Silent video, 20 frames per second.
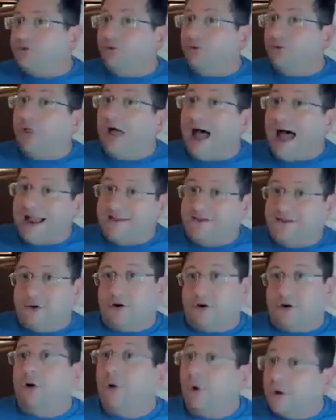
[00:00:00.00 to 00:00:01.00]
lines that are
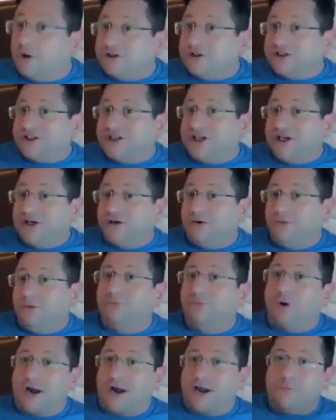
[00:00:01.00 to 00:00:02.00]
close to you
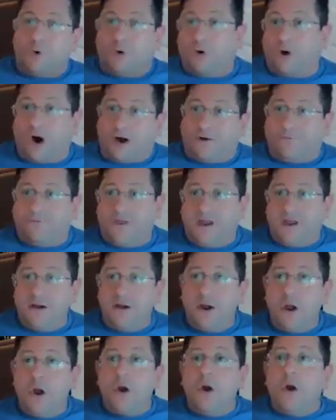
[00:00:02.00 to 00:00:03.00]
running more
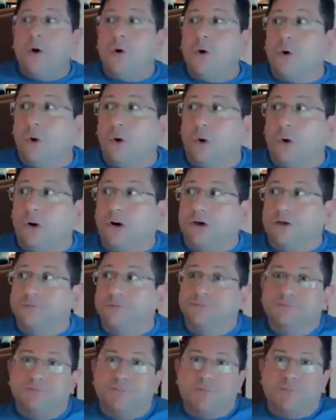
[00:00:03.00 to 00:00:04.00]
often,
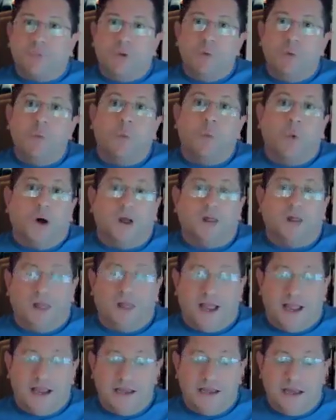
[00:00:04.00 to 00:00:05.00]
or one
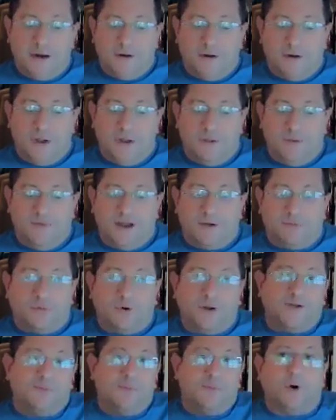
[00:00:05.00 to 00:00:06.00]
line near you that
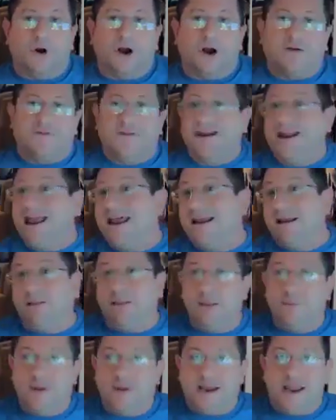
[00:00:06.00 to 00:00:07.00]
runs more often and
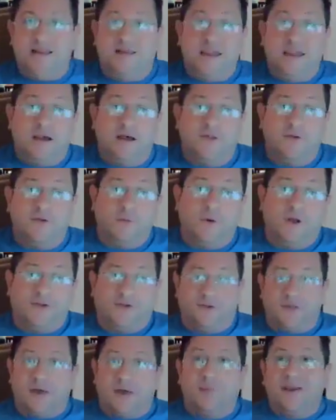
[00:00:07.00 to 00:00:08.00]
eliminate the other one so
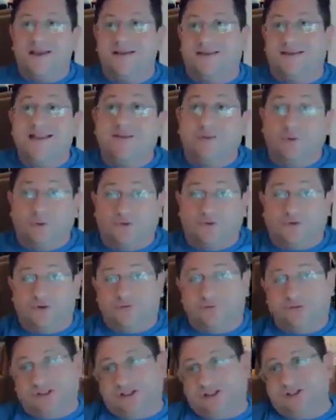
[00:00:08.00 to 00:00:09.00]
that we can take those
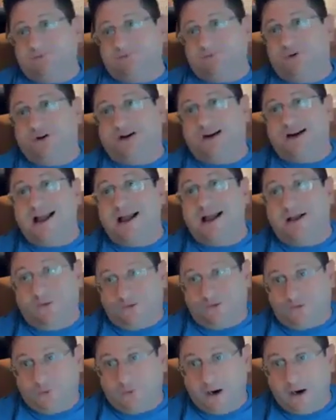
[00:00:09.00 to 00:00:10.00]
services and put it
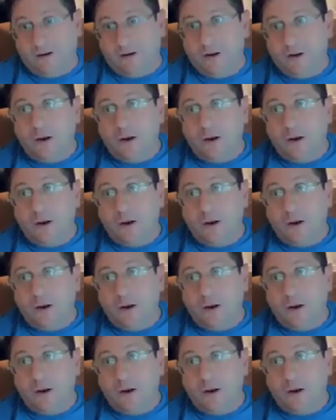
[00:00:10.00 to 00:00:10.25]
elsewhere?